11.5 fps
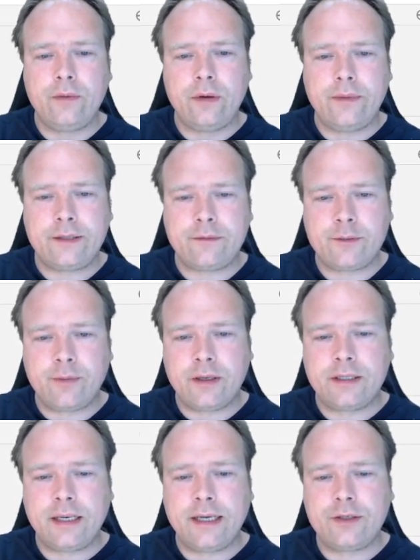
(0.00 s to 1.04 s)
REST
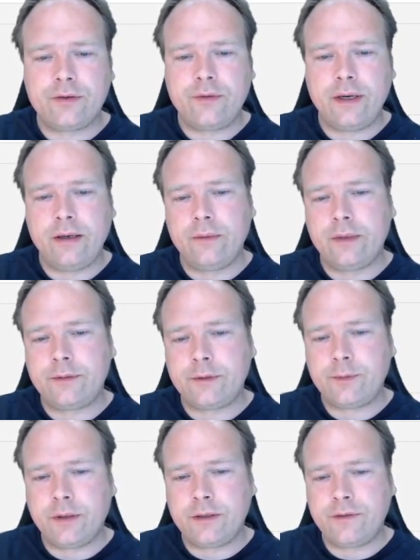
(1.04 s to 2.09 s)
response. I like to create a new REST
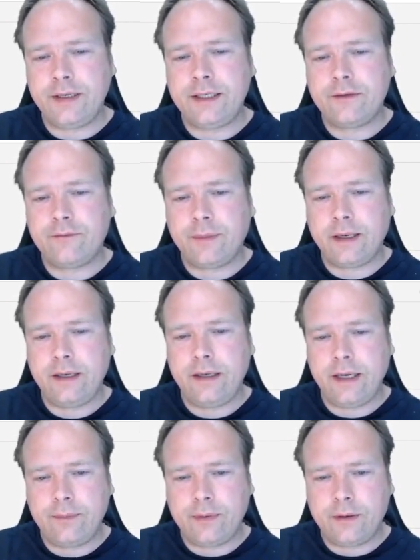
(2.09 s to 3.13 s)
response for each of my
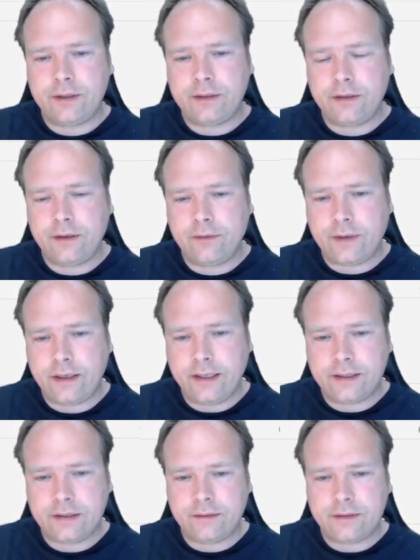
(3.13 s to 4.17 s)
endpoints right
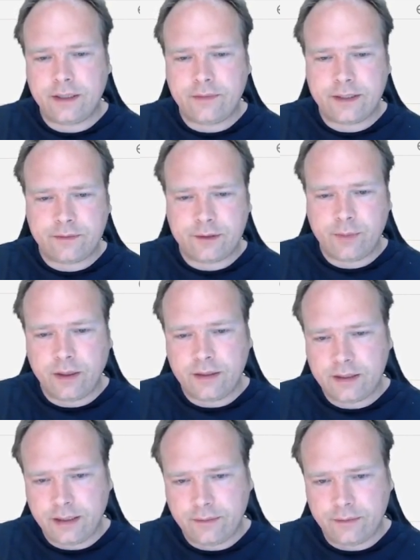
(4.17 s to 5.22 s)
here. So I'll say REST
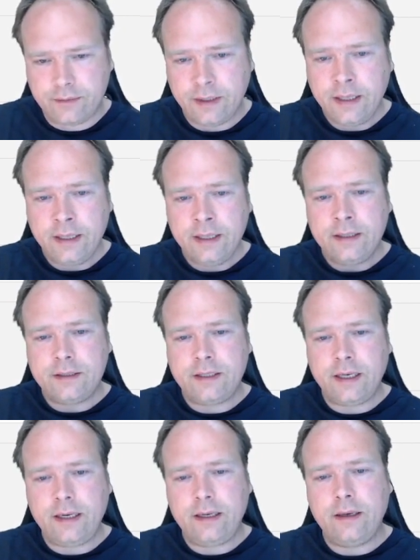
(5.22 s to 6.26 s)
response, and then we'll
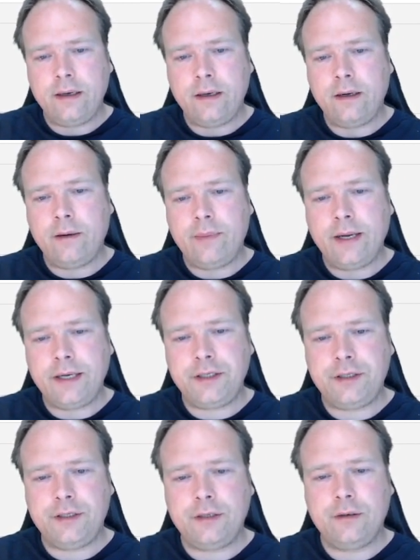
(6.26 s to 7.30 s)
say
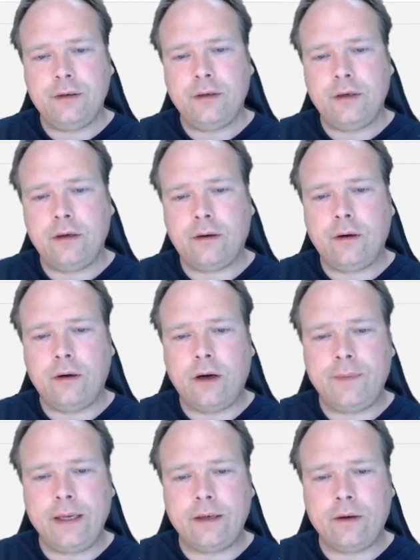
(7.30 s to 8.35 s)
patch or
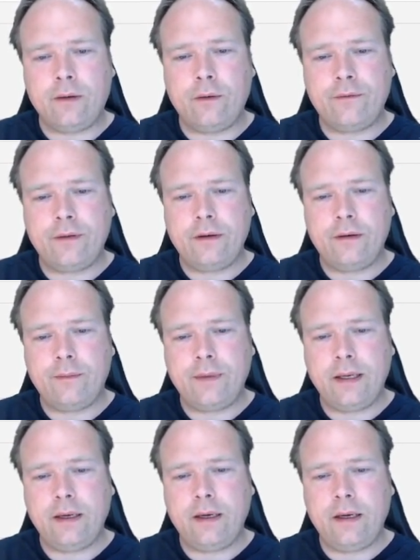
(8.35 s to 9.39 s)
update
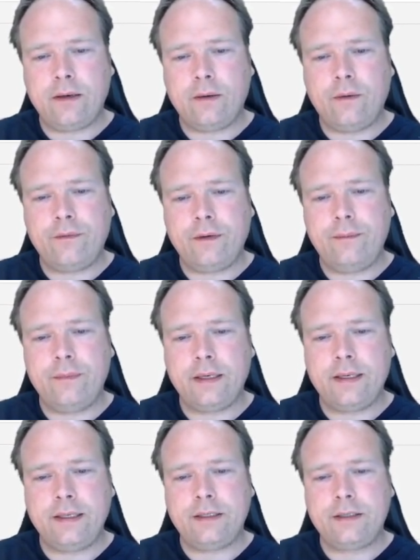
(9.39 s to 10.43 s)
author
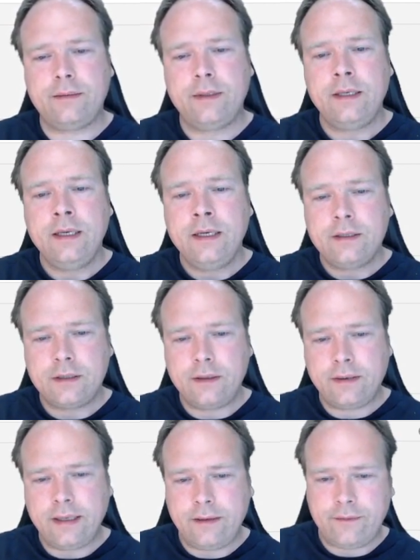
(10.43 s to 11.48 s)
like this. So
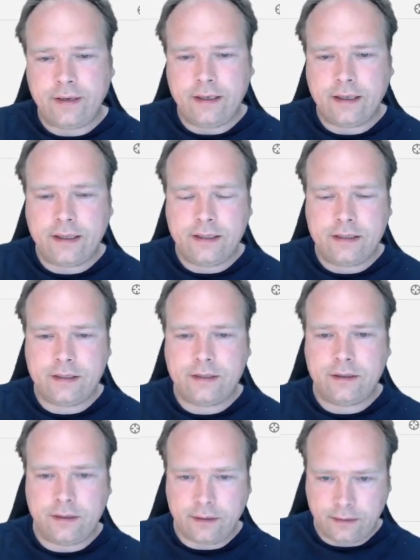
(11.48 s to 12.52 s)
now I have a nice
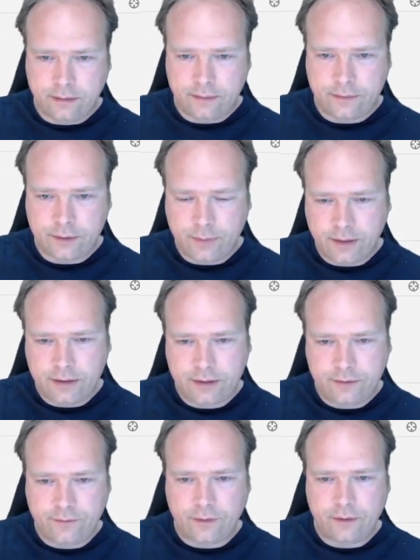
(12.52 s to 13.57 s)

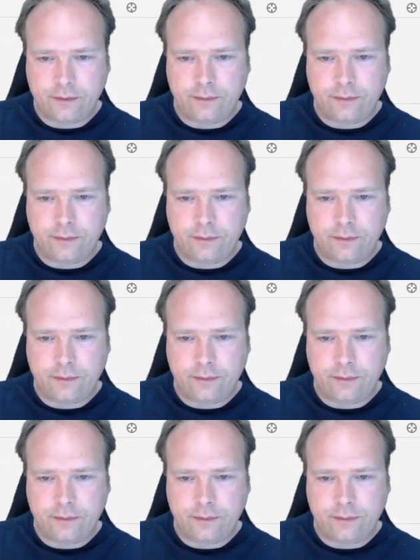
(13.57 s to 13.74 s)
response for.